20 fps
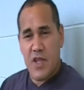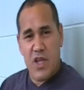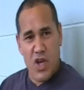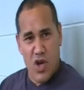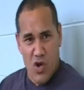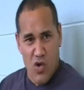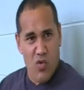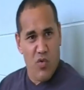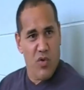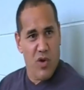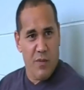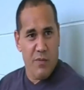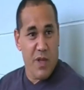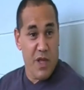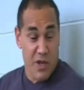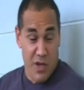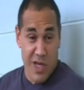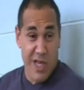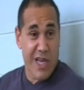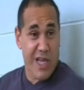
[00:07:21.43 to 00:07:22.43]
You know, I
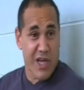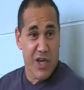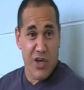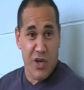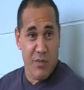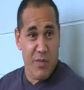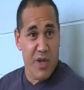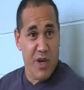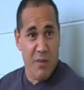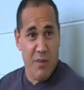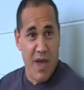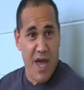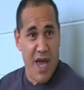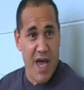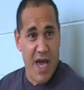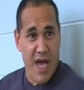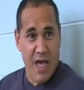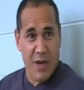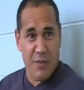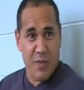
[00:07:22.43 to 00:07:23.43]
mean, and it could have been a
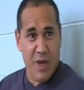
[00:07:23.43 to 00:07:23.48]
bad.